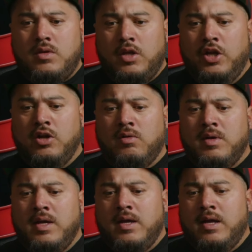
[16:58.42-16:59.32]
you know,
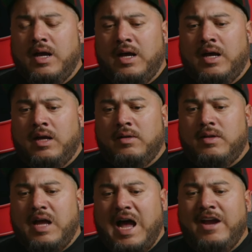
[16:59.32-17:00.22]

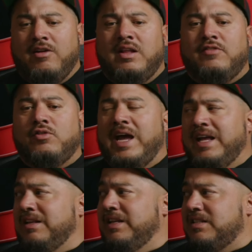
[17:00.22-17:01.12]
higher level
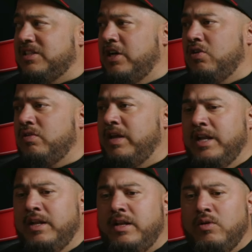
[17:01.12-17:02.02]
athletes there,
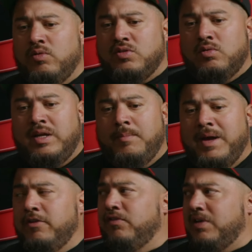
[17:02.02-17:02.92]
then it was only a
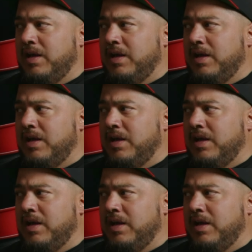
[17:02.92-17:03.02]
matter of time.